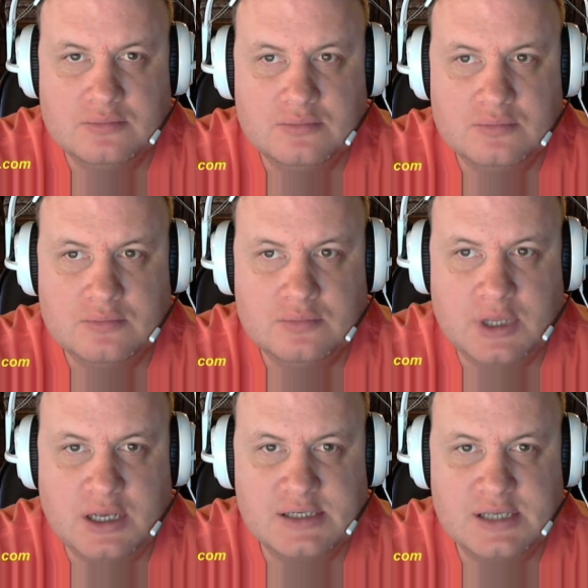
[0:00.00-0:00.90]
like I
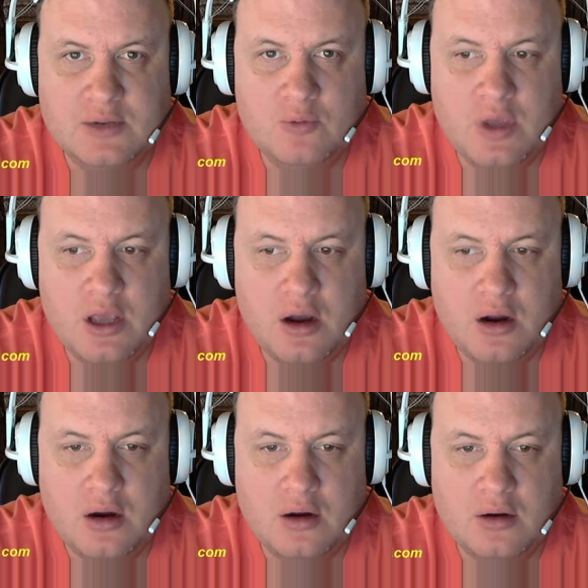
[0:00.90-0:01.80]
said, we
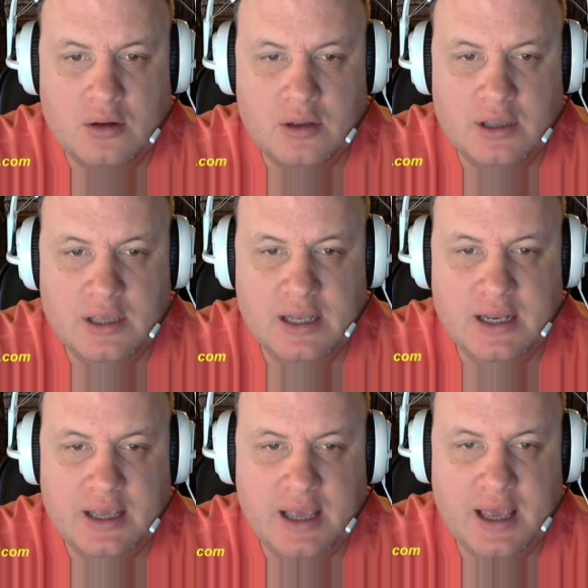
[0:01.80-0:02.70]
are getting
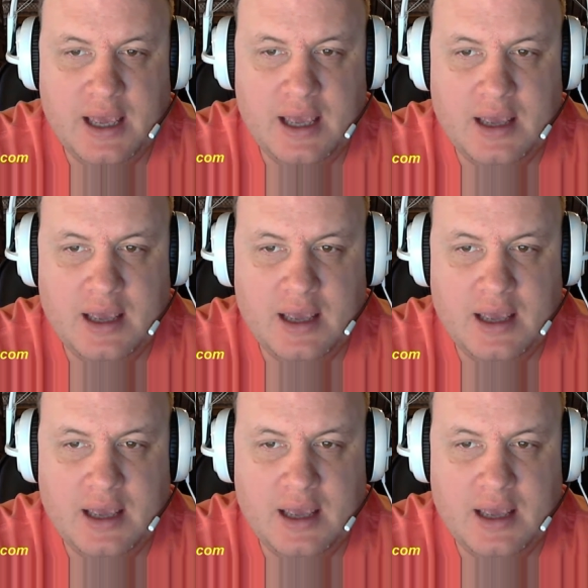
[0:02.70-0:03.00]
a